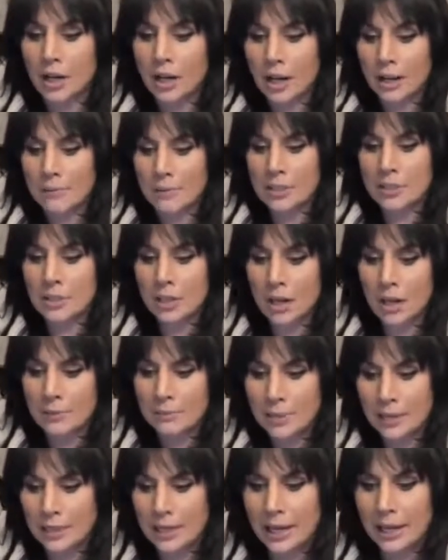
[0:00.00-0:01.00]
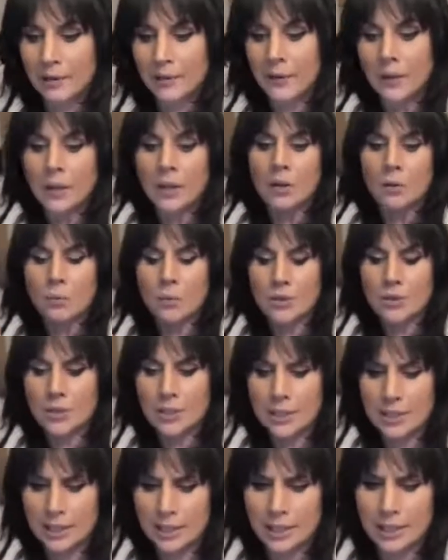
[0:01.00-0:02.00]
time and time again,
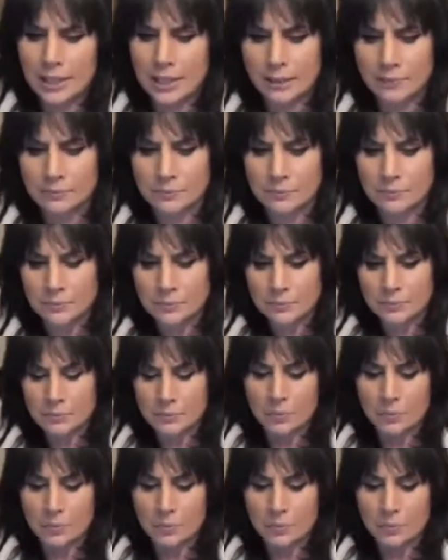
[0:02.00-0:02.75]
with Gideon,